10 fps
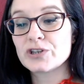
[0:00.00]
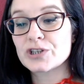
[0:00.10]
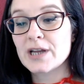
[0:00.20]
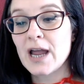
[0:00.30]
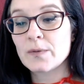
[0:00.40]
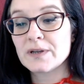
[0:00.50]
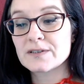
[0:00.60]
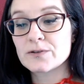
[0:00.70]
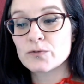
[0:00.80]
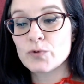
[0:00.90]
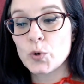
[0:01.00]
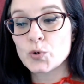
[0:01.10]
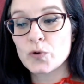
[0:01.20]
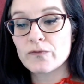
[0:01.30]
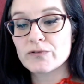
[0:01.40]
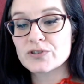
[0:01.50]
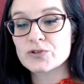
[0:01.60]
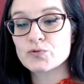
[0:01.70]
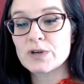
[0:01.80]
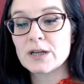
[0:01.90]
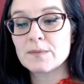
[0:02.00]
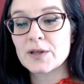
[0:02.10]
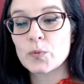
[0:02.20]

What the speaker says: carries the road over a stream that